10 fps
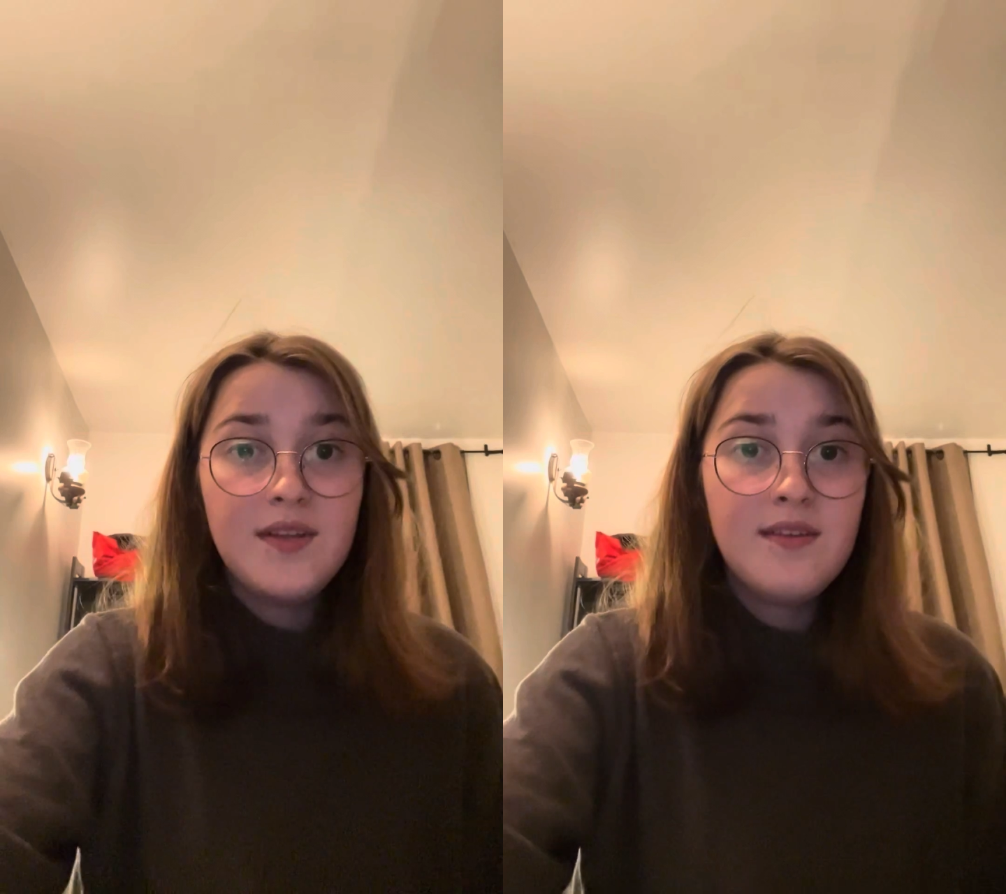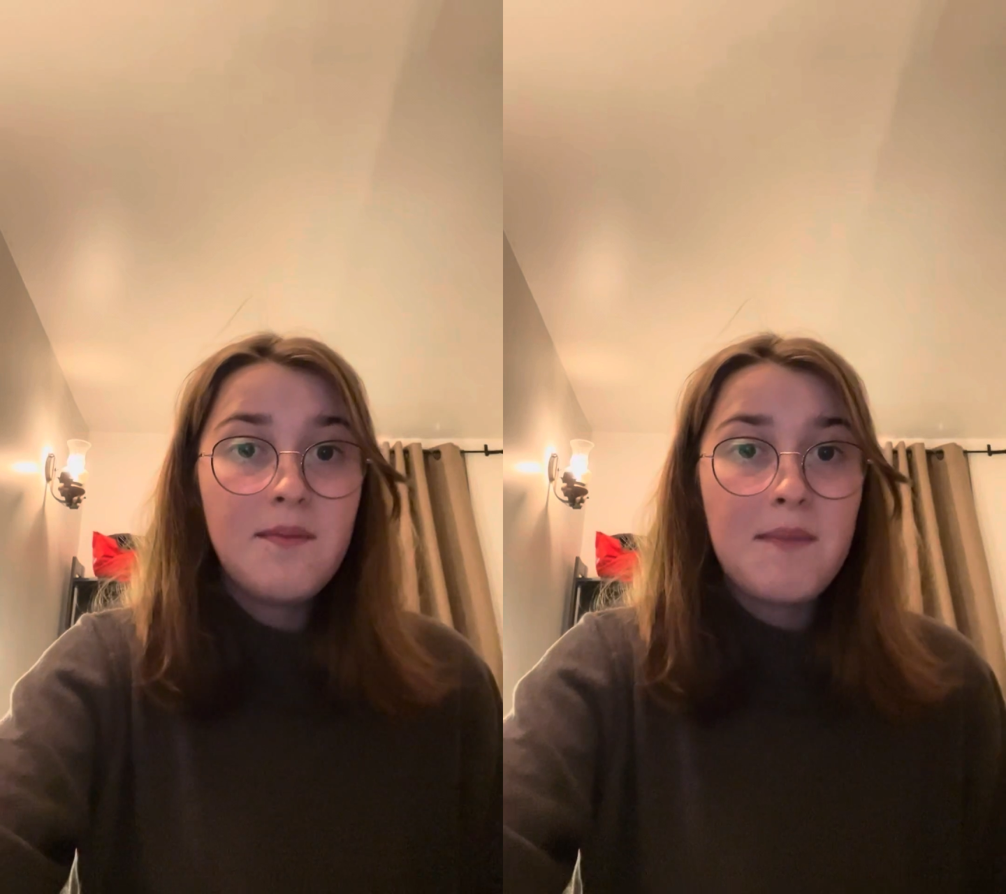
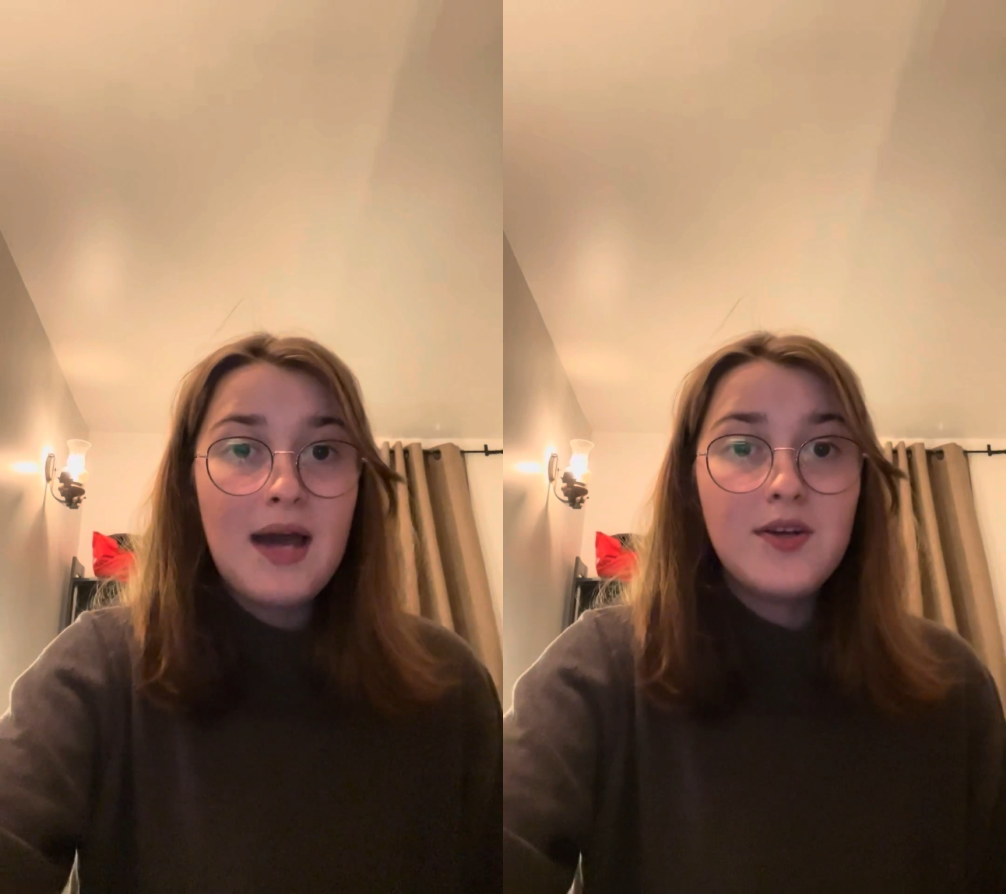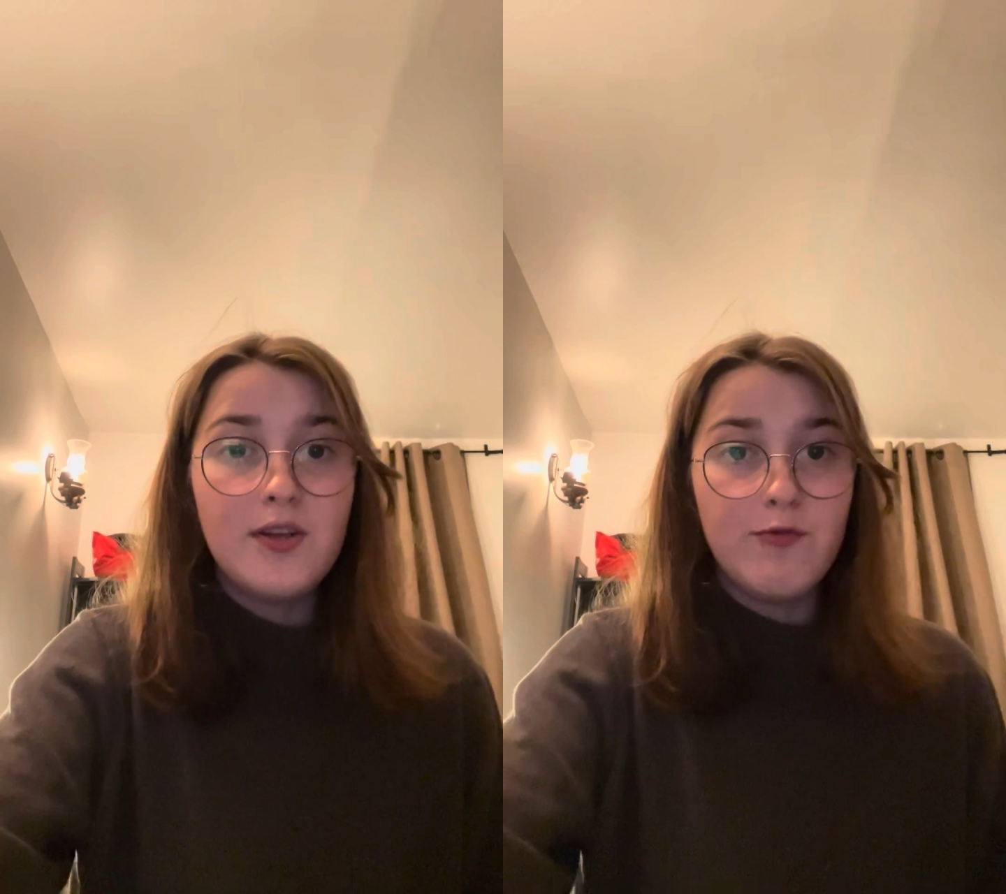it
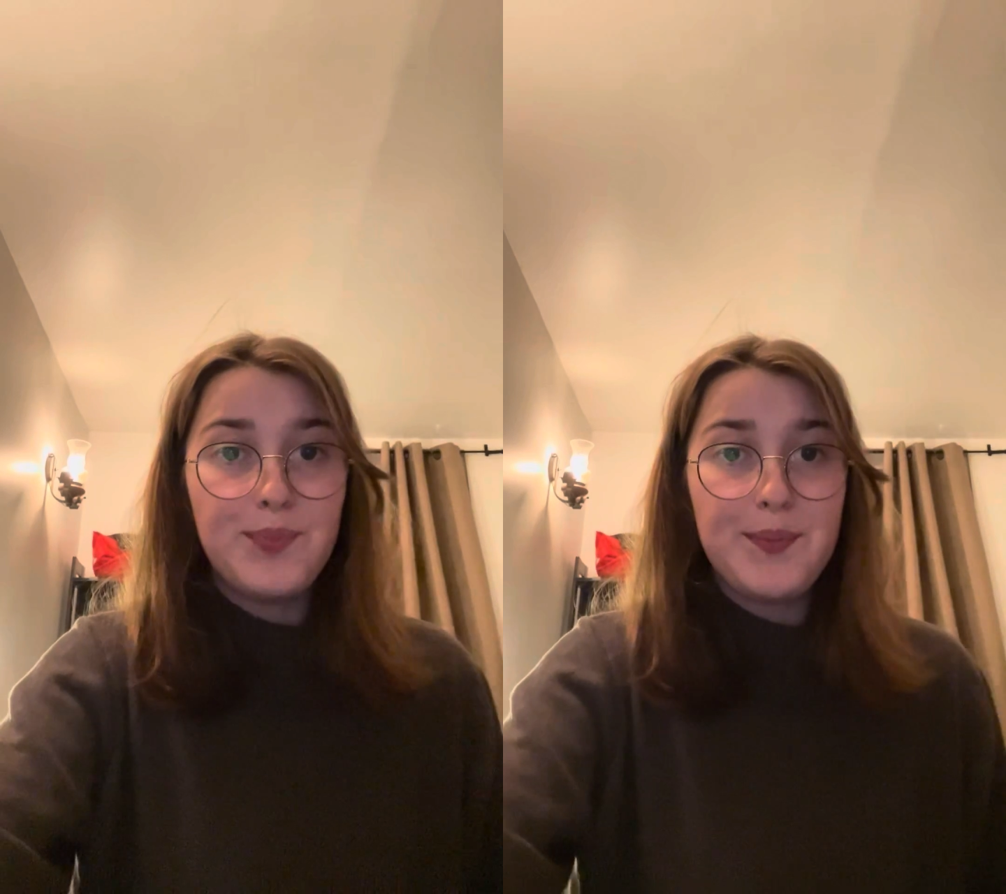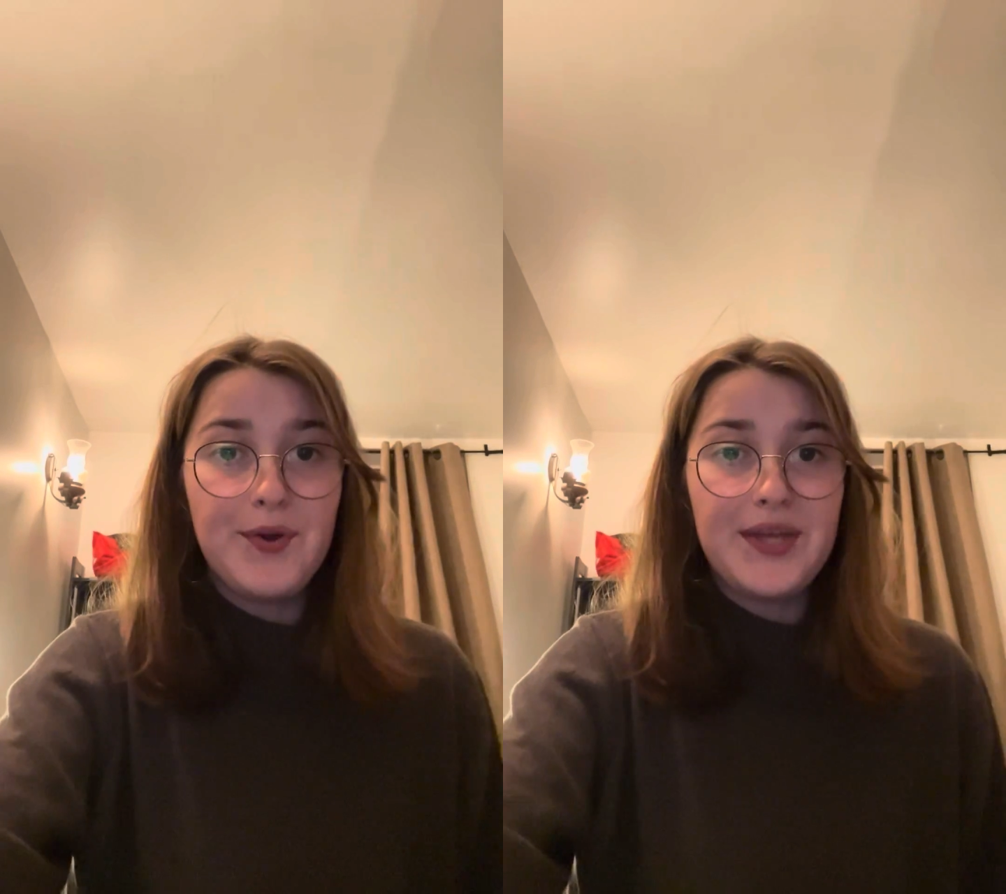matter if
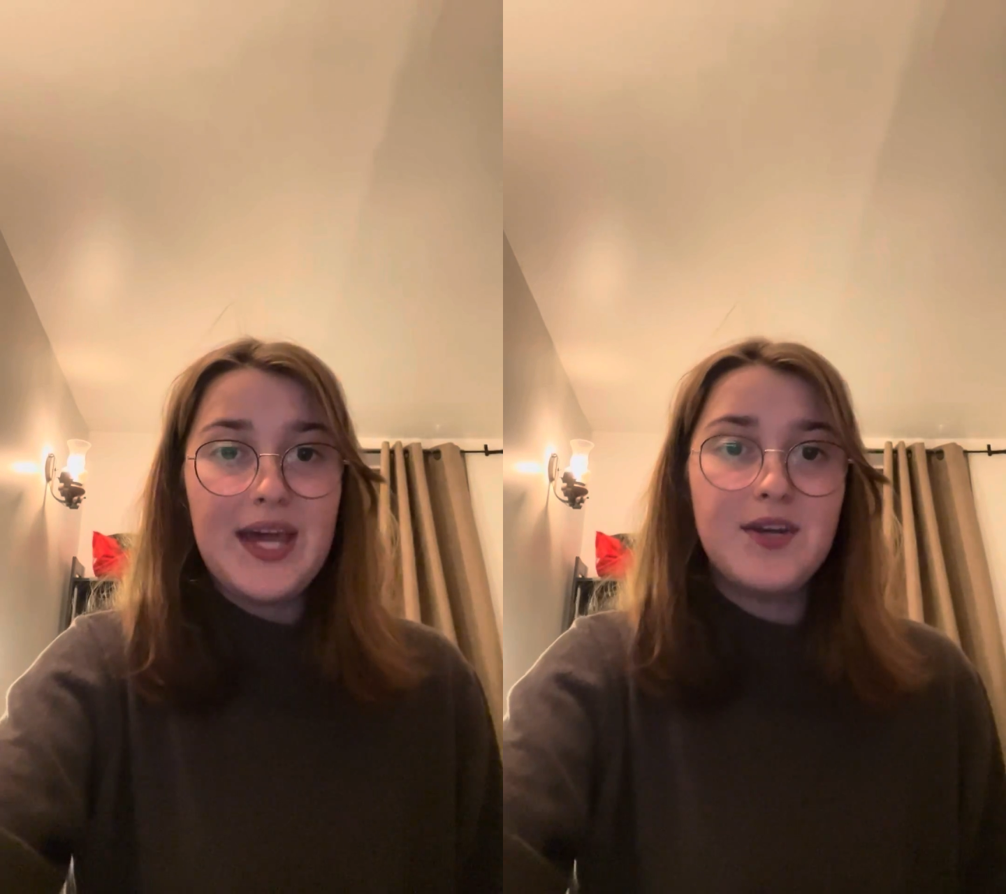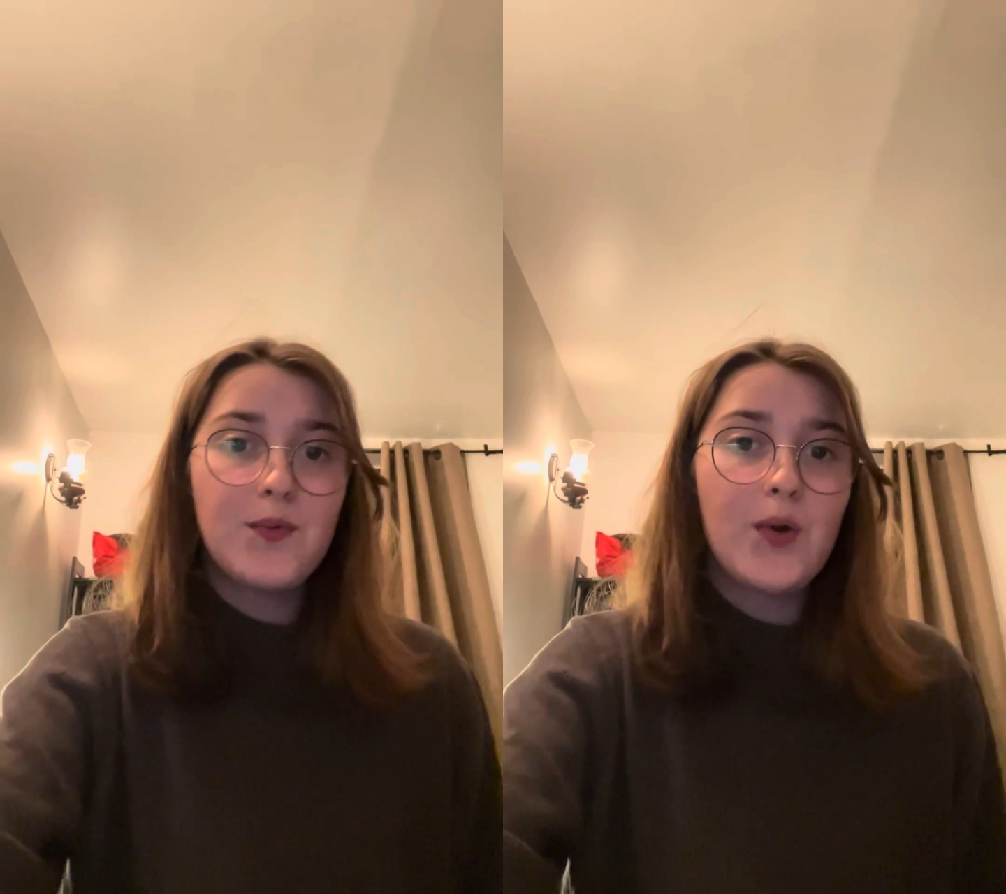people
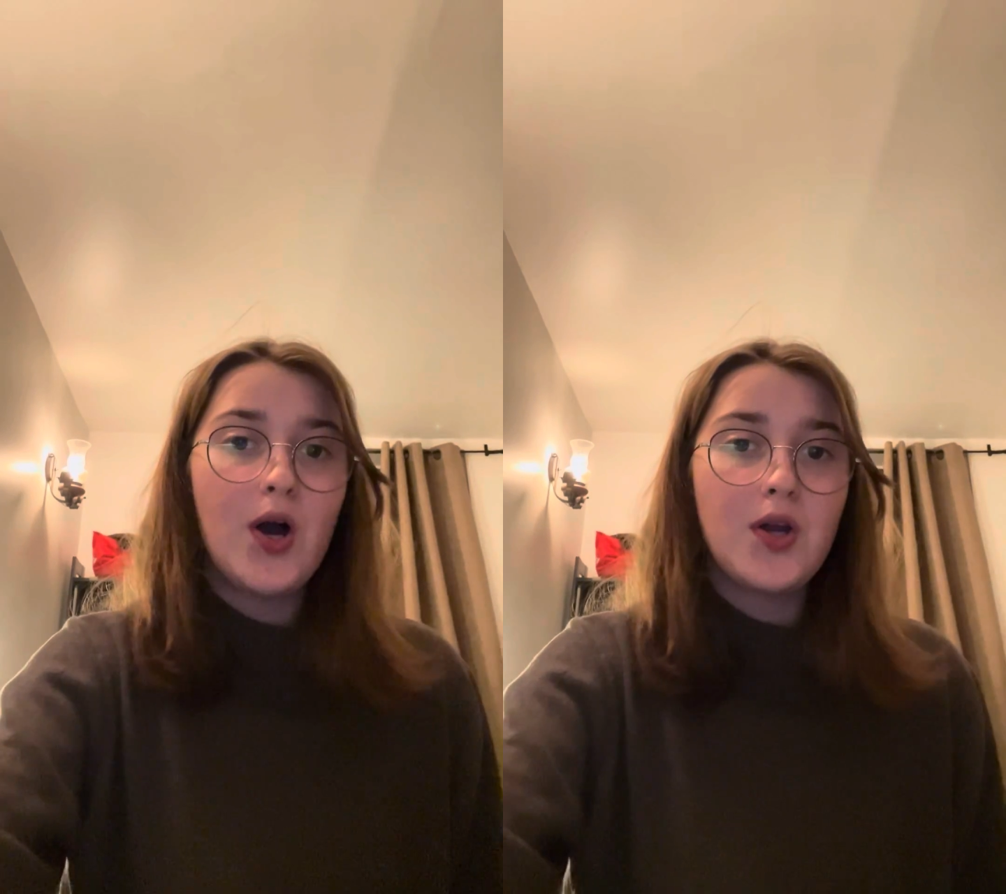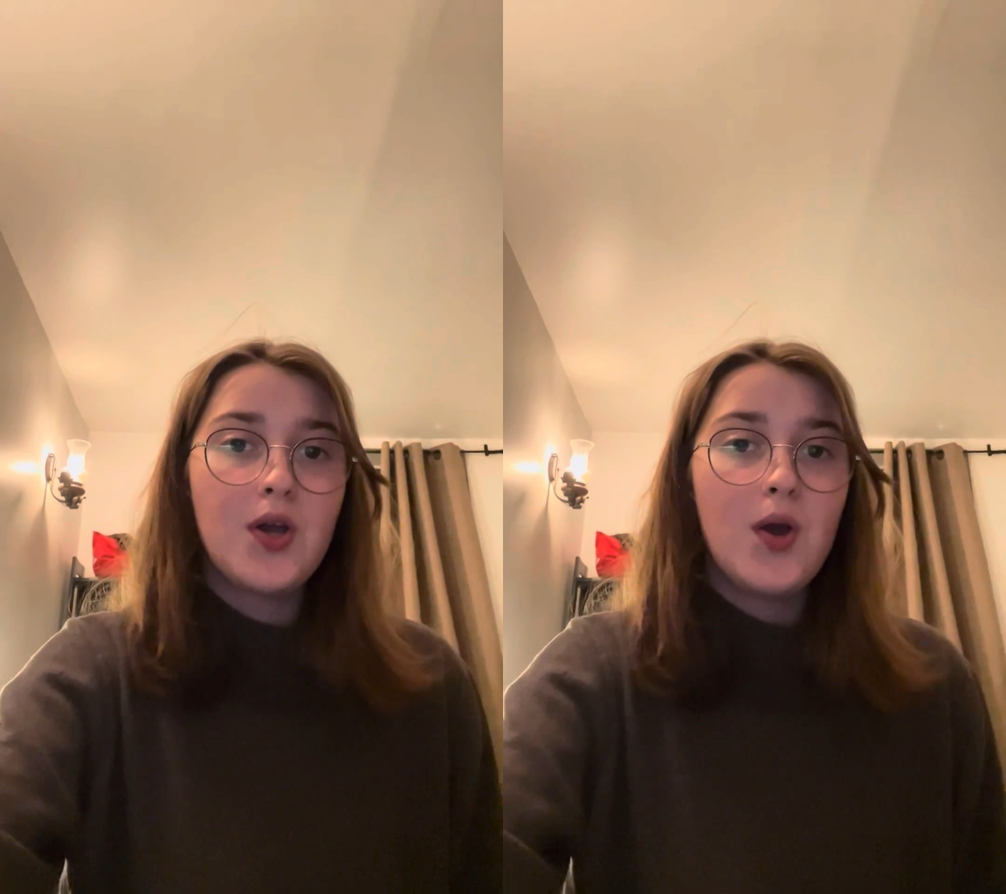get it
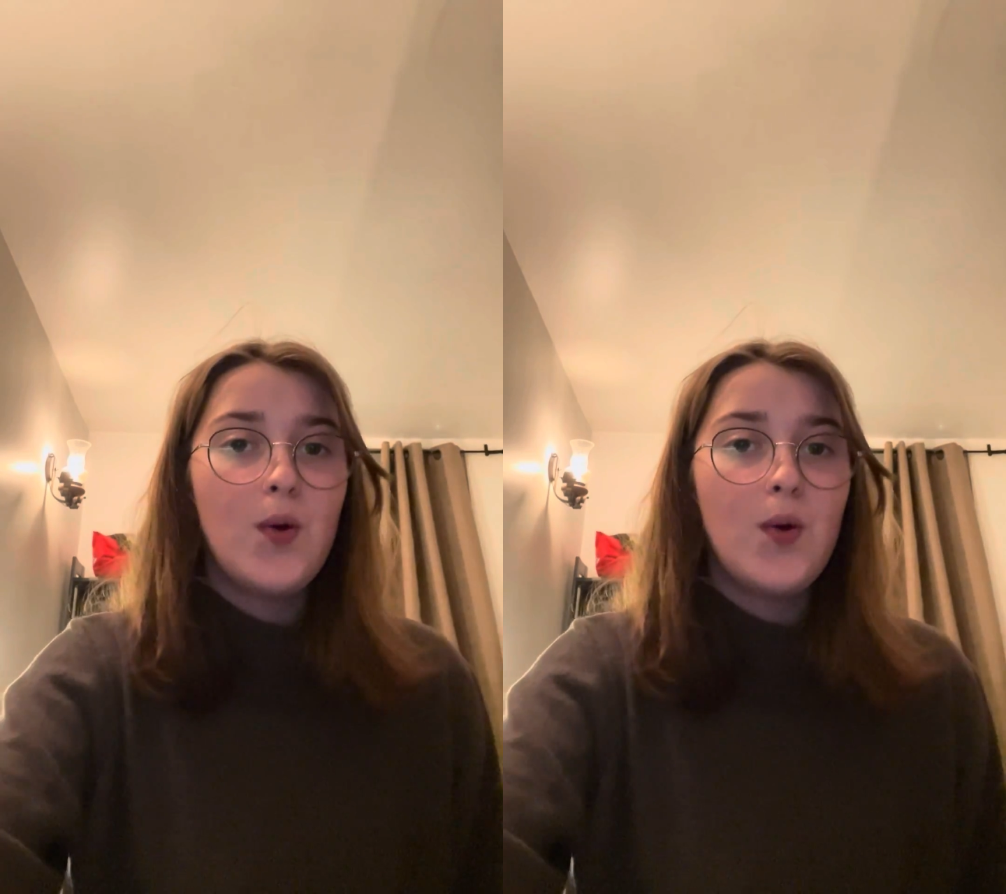wrong?